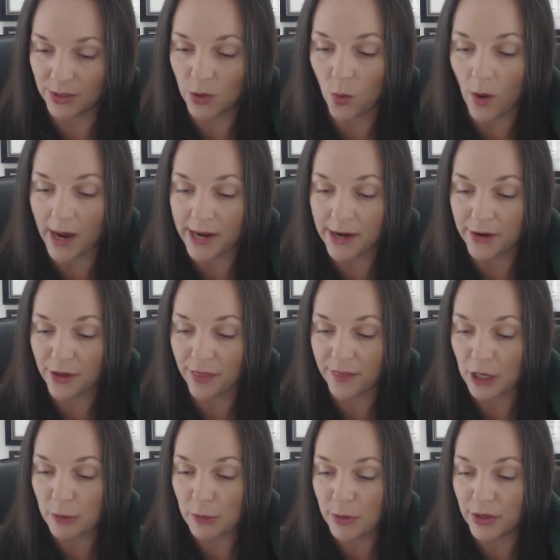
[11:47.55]
Required
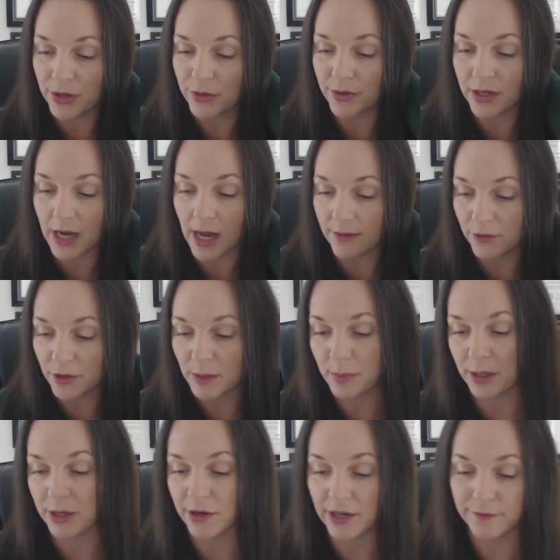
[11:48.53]
therapeutic recovery
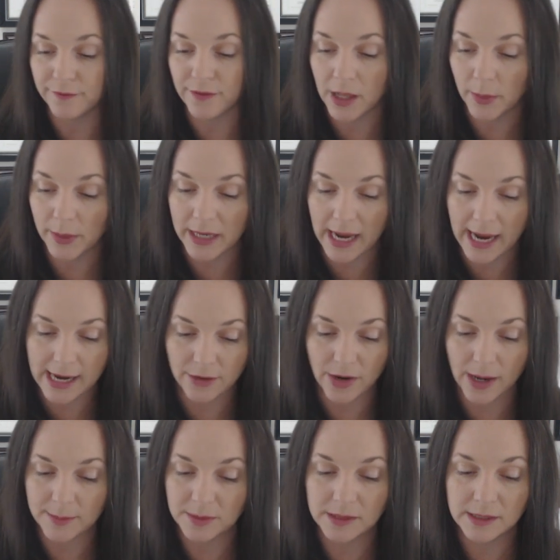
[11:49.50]
period following 8
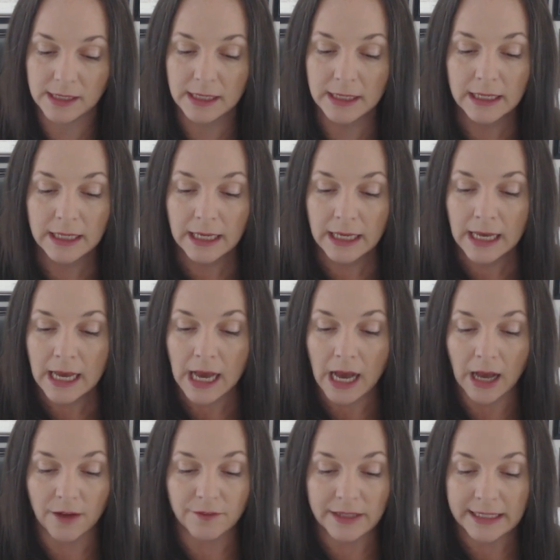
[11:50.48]
reps
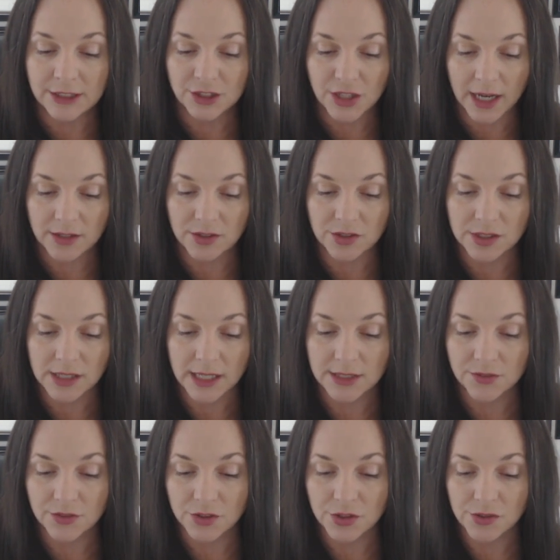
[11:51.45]
of each
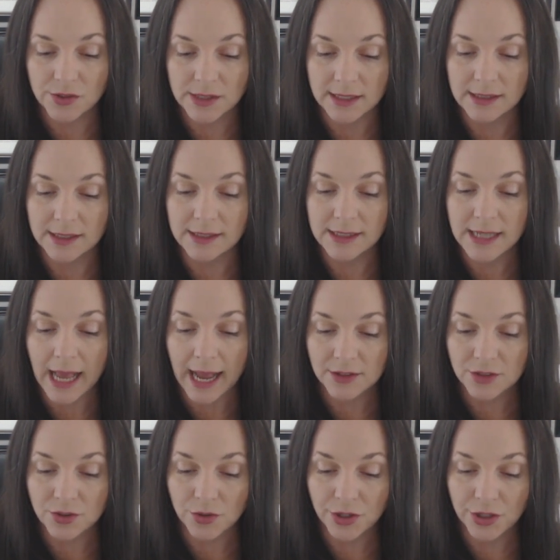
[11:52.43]
exercise for 2 sets, and
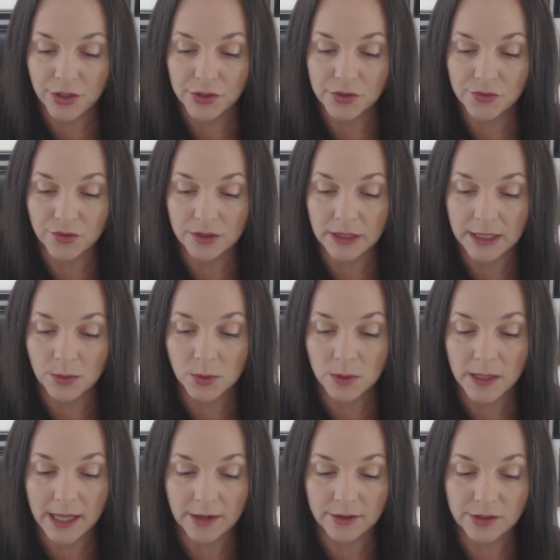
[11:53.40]
tactile cues for
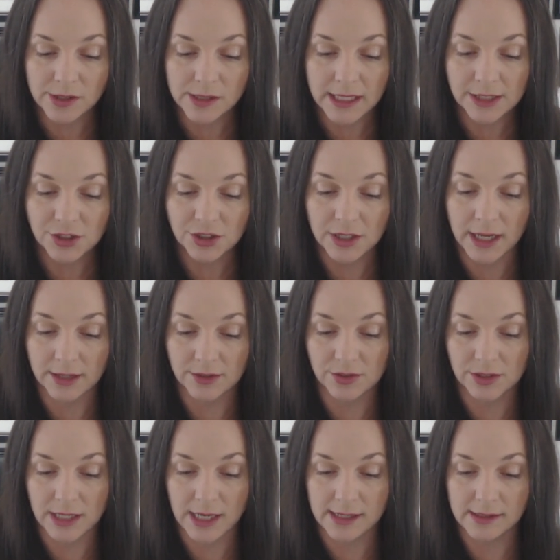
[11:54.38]
lingual lateralization
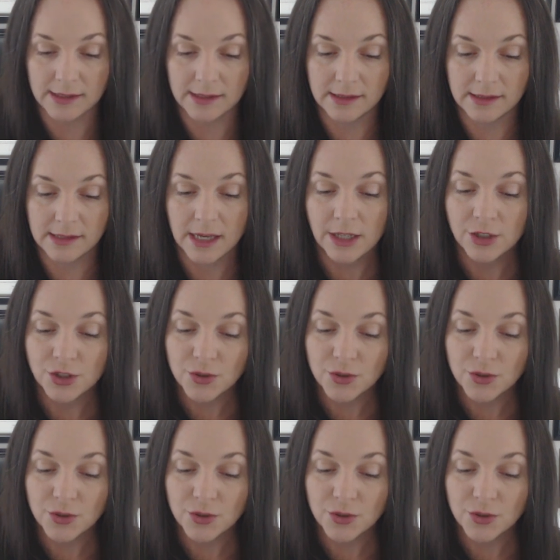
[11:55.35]
exercises.